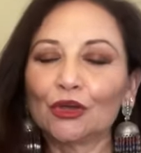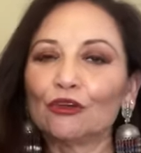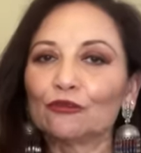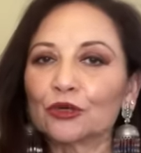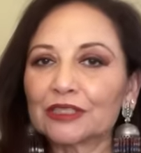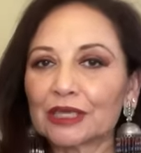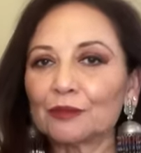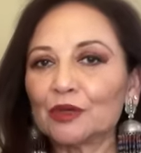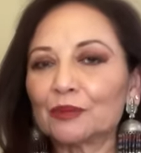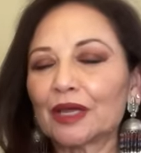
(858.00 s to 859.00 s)
For some,
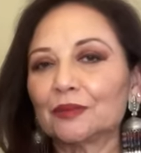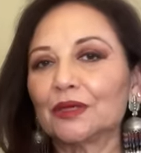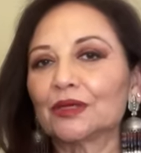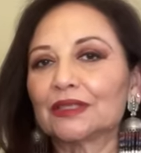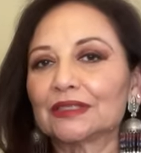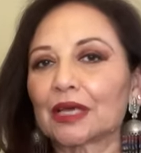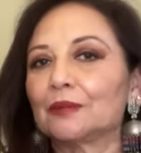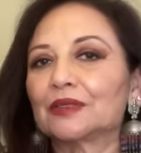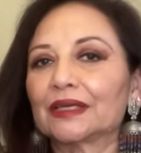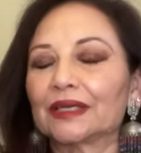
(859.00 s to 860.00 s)
it might be a good
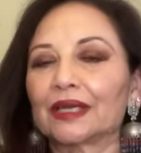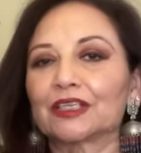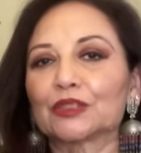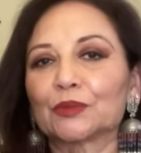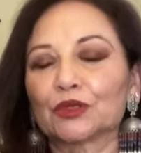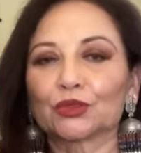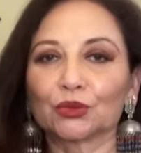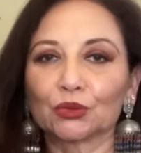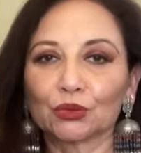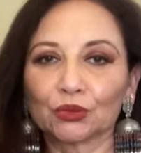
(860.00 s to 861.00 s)
time to get a spiritual
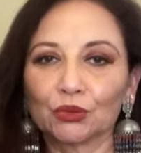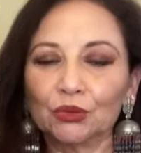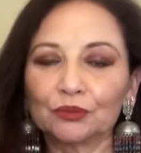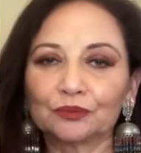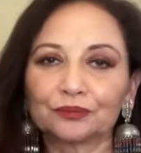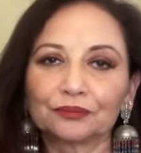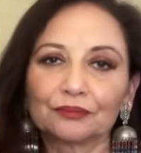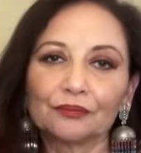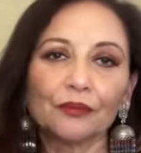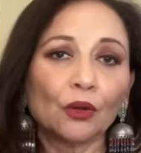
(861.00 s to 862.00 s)
guru
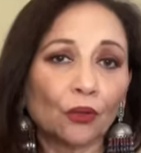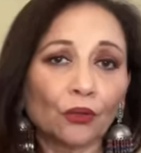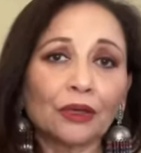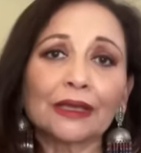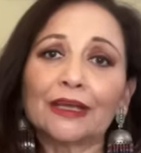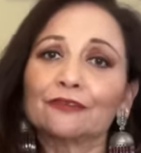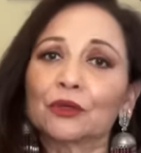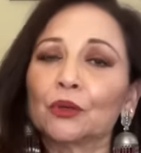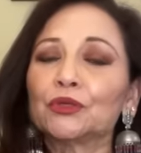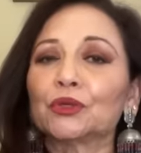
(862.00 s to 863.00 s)
or a life
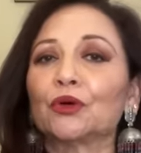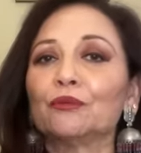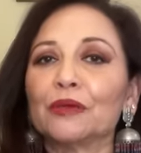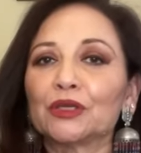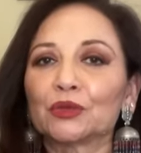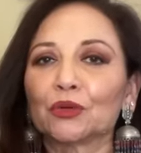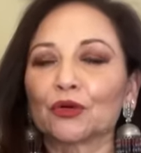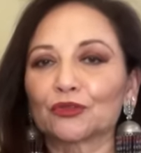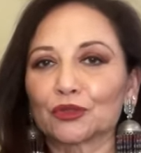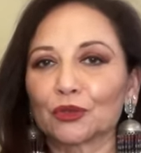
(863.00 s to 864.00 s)
coach or mentor
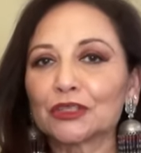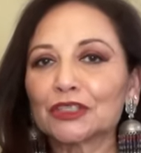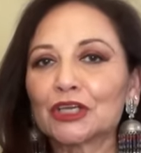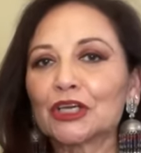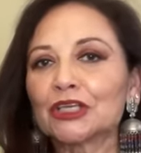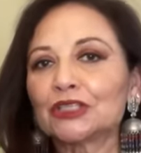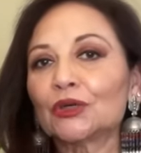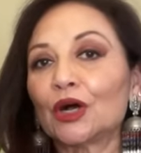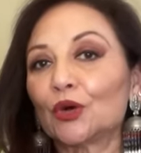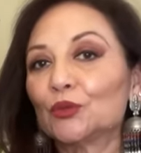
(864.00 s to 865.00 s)
of sorts to
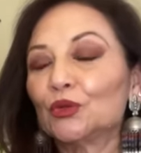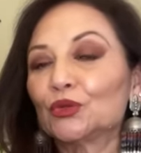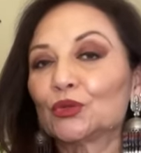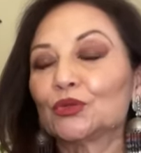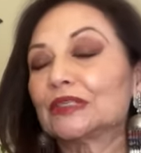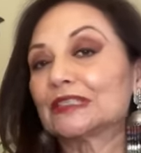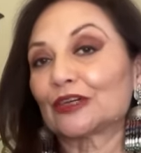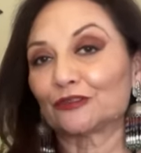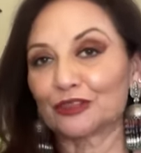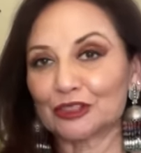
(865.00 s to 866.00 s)
help you through the
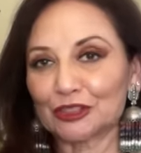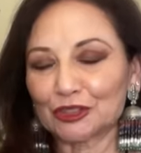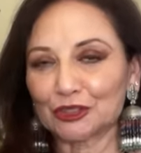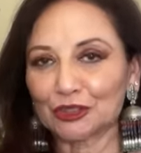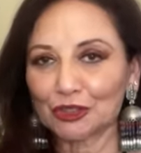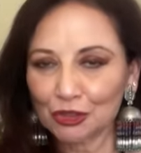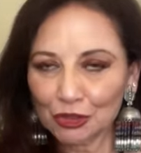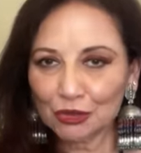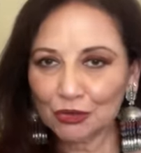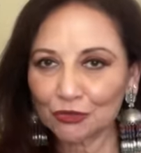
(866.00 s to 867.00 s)
tough decisions.
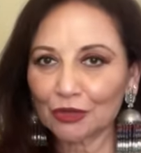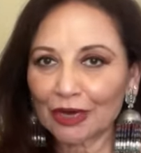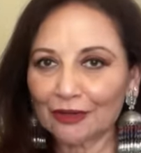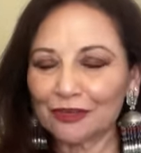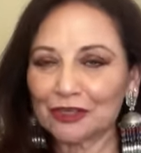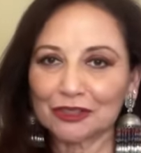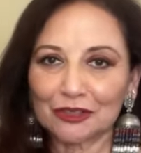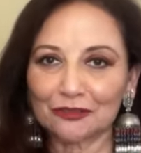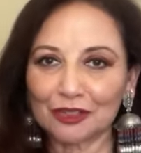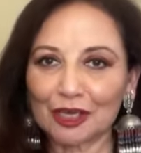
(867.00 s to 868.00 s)
So if you're having a
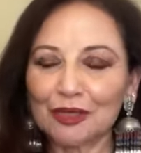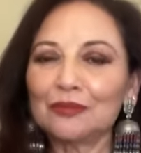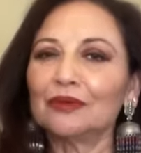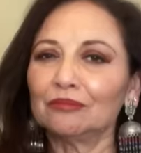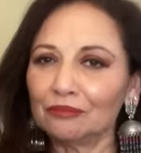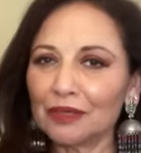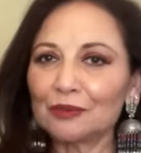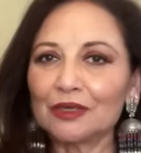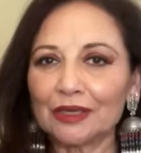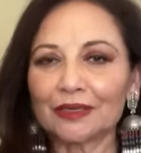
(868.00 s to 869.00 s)
tough time,
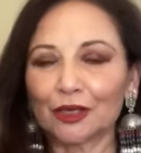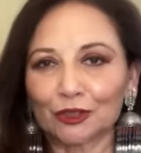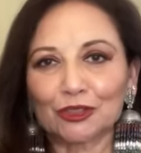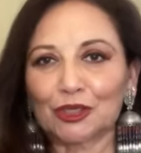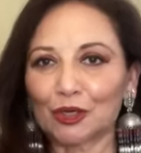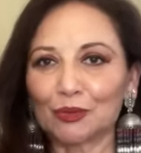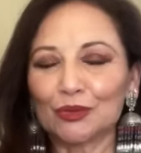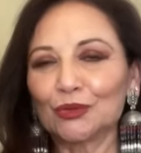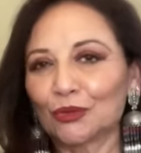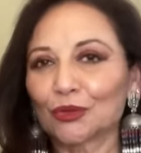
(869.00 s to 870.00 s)
maybe let others help
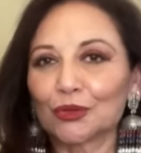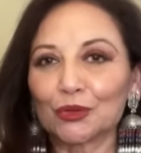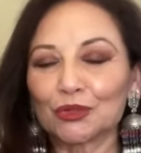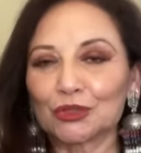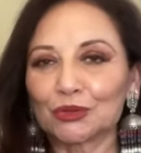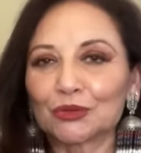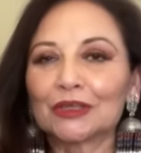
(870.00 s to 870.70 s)
you or coach you